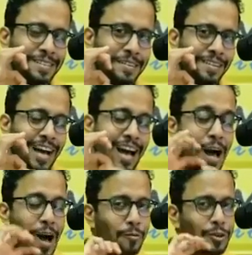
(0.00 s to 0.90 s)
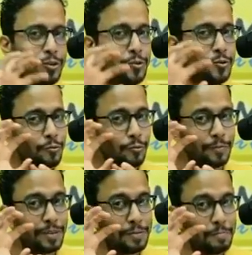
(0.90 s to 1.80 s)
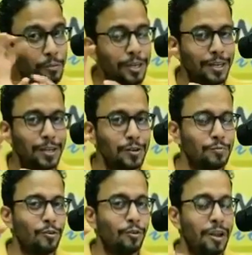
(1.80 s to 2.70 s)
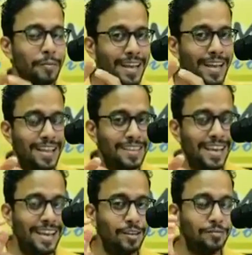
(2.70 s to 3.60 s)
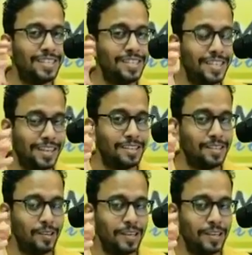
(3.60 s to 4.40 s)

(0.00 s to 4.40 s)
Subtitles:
How do you put it into programming at the age of 6?